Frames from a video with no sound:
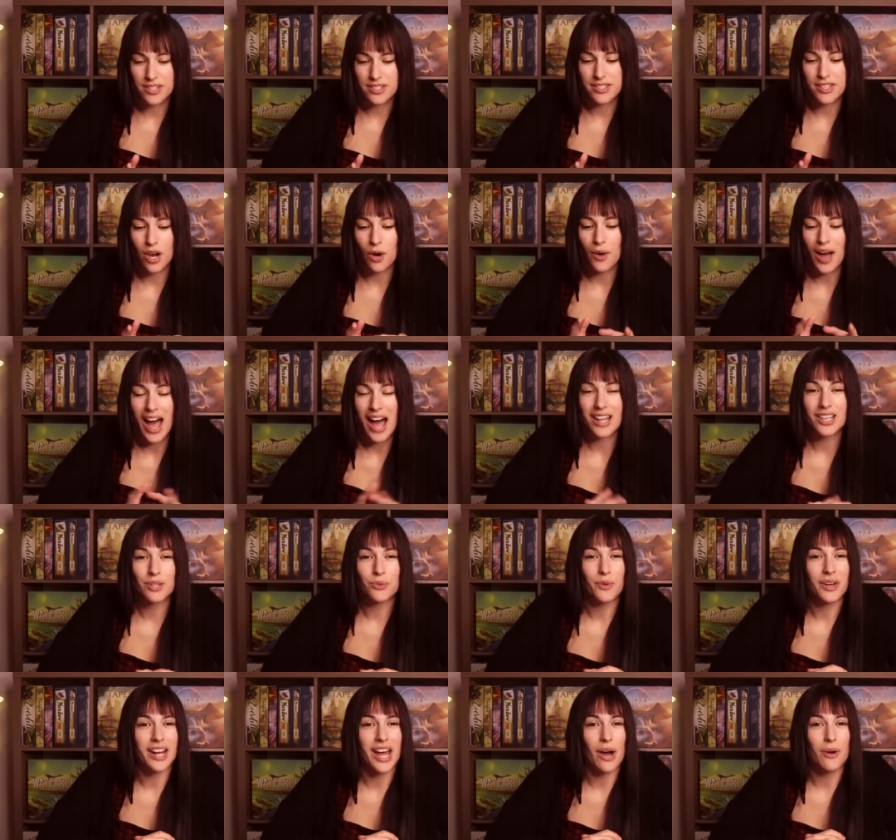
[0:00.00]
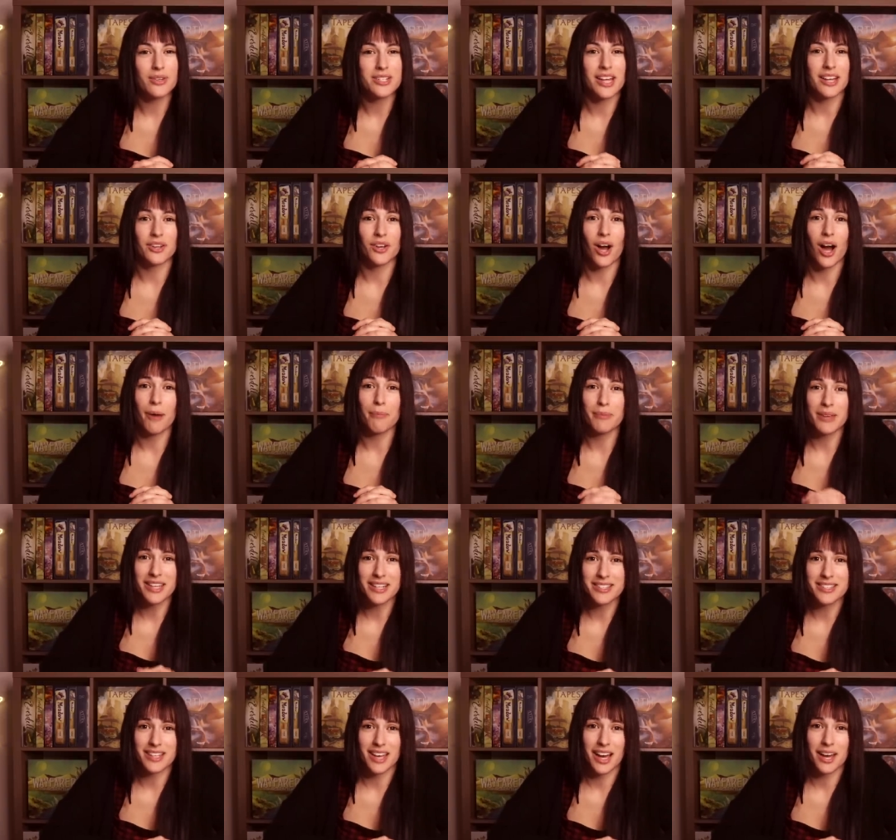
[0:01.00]
So Alan went out and got
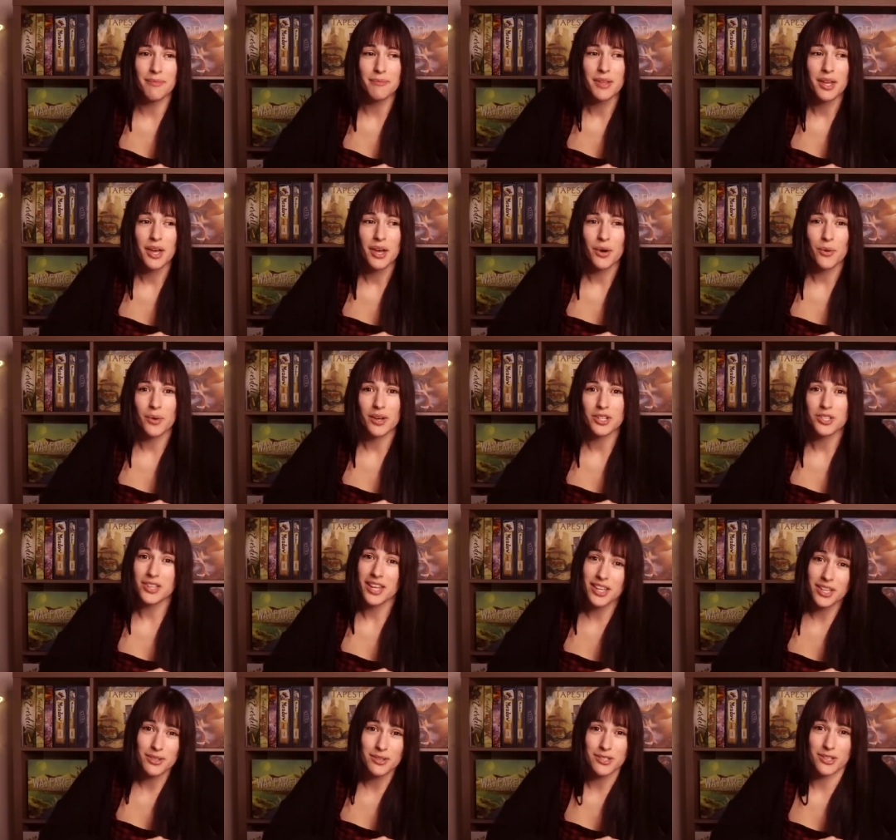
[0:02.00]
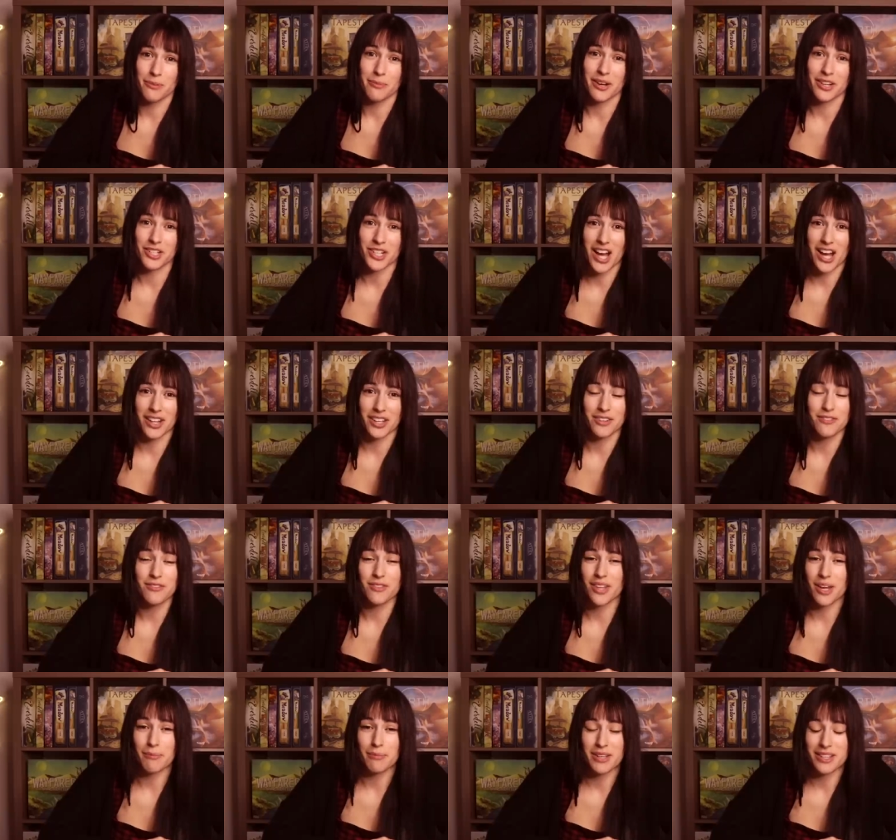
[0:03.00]
pizza, which thank you so much, Alan, for
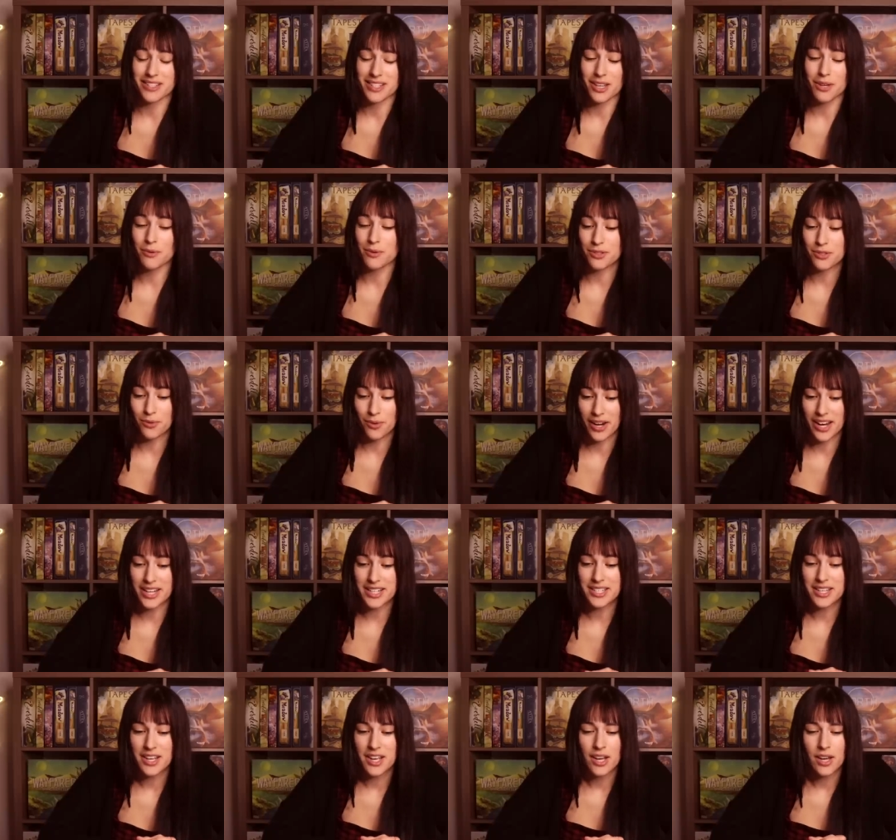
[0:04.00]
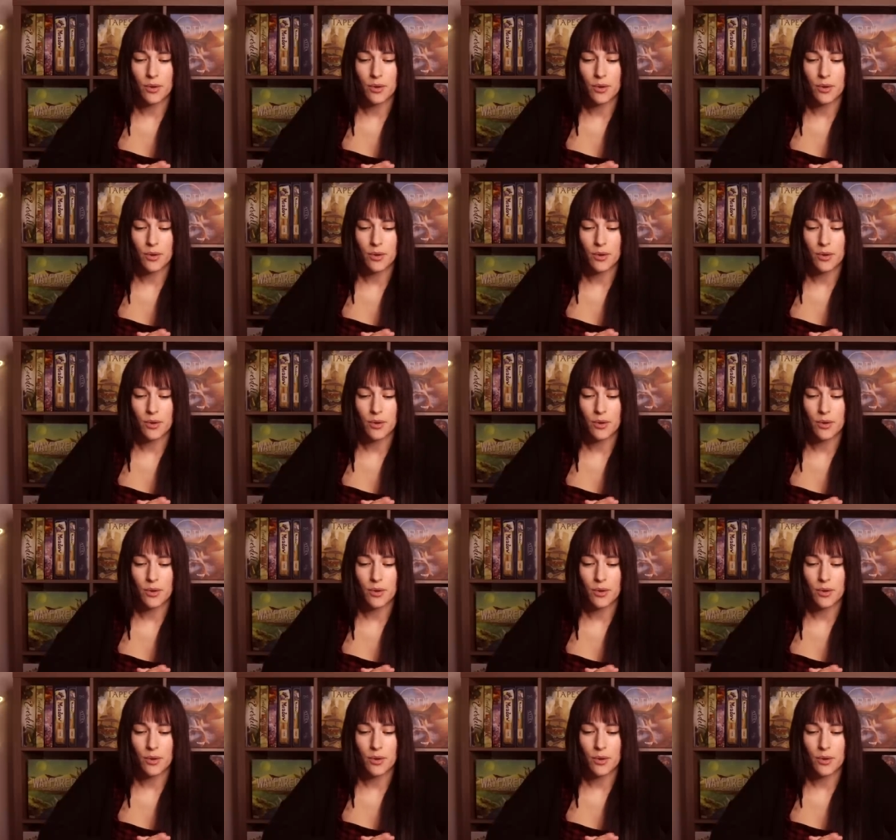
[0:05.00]
that pizza. It was great.